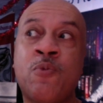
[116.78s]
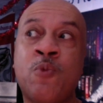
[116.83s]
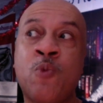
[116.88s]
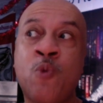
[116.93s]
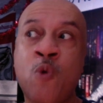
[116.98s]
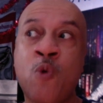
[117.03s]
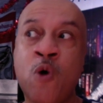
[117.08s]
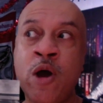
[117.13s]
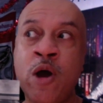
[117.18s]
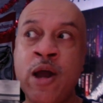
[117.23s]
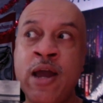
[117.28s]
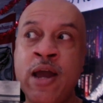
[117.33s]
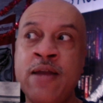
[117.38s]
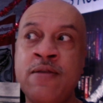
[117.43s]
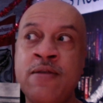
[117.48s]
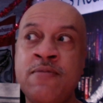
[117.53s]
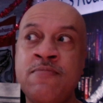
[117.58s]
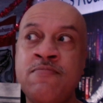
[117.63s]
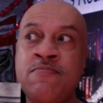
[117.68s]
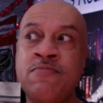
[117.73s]

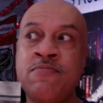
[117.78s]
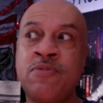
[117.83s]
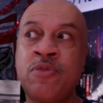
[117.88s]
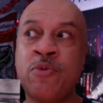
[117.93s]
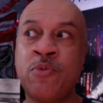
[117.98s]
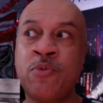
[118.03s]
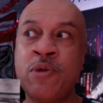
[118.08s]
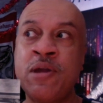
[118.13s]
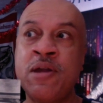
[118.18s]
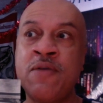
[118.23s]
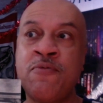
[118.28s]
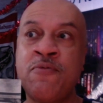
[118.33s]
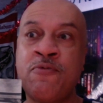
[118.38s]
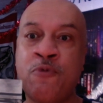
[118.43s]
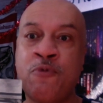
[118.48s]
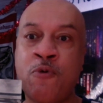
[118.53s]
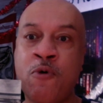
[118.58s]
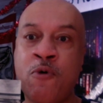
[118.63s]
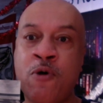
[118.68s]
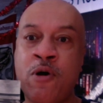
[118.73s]
1, 3, and
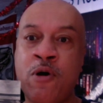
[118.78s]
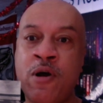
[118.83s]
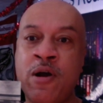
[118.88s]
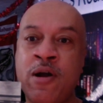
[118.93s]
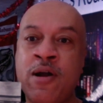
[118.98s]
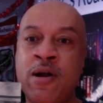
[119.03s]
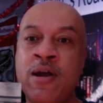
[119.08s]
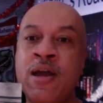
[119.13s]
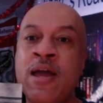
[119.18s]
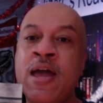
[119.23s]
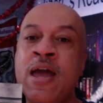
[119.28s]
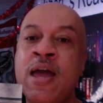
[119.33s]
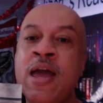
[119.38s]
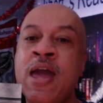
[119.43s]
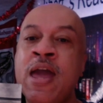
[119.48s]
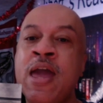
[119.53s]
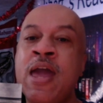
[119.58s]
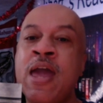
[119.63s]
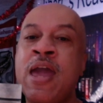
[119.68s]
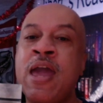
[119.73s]
4.
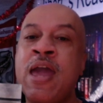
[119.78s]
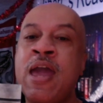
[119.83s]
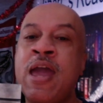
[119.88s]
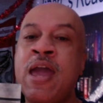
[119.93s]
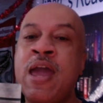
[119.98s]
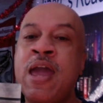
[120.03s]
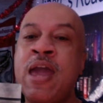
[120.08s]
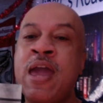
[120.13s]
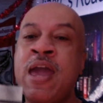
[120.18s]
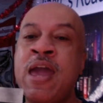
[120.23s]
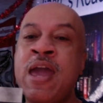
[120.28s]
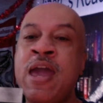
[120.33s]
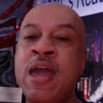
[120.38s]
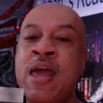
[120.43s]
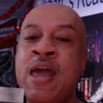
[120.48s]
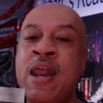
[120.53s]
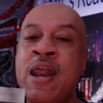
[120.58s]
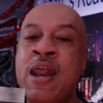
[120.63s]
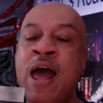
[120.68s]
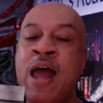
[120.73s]

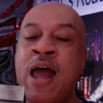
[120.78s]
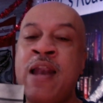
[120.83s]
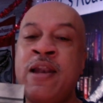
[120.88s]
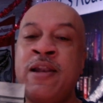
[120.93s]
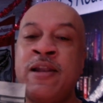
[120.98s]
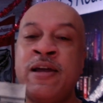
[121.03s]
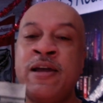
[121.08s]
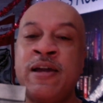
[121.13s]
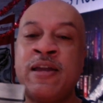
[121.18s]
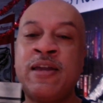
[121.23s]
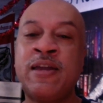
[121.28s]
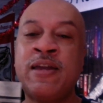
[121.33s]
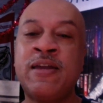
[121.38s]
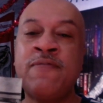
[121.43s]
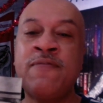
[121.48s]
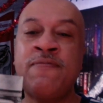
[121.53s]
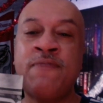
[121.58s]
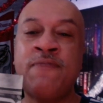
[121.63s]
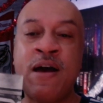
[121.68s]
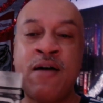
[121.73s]
And I lucky
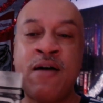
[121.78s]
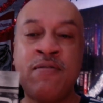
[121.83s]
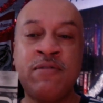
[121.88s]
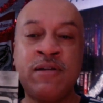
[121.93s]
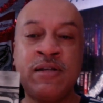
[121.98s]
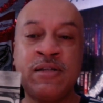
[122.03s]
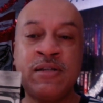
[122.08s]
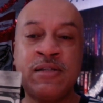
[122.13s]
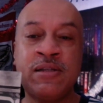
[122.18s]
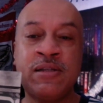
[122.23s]
found this